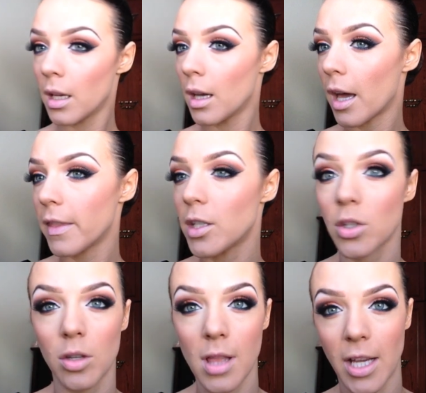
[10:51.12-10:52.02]
I think
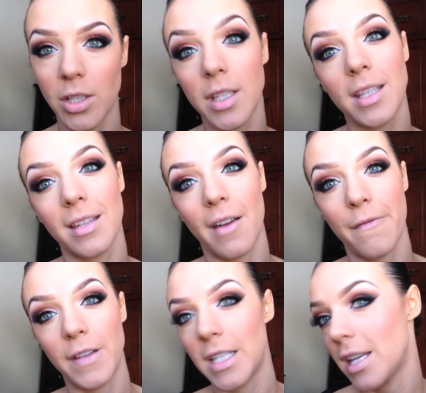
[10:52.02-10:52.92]
2 lashes is enough
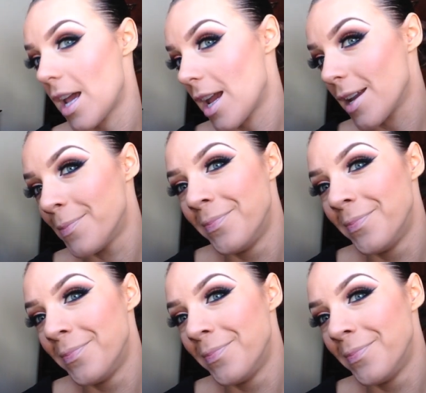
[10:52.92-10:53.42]
for today.